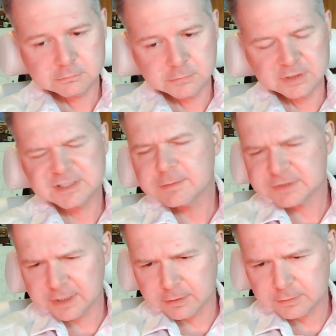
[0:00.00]
In some
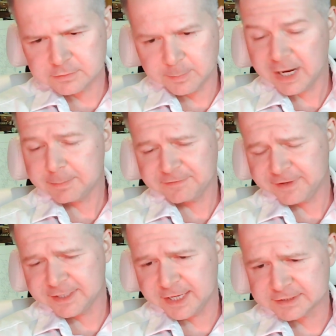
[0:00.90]
scenarios, it may not be
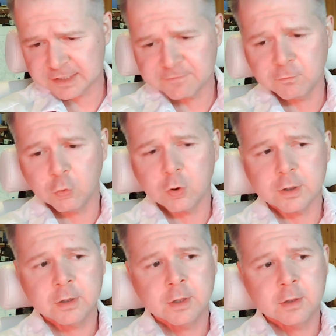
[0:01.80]
fantastic
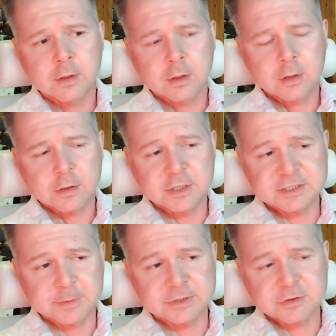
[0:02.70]
for your
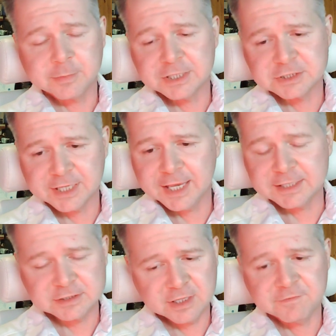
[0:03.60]
disability discrimination
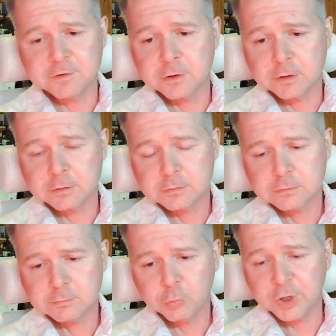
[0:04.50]
case if you're
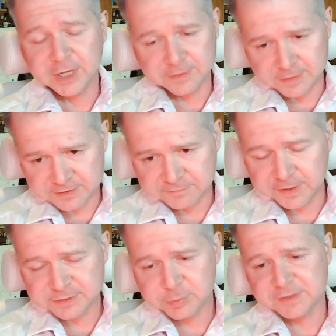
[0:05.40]
pointing at this
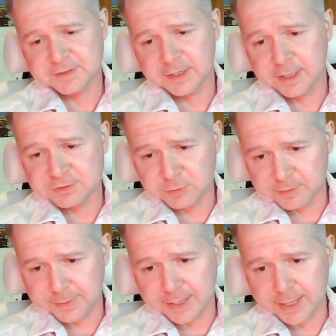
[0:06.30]
vice president as one of the
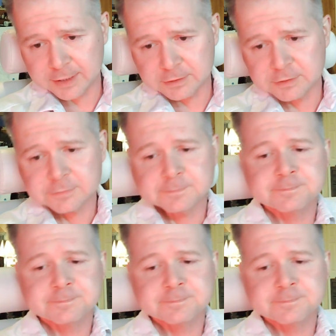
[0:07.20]
bad actors.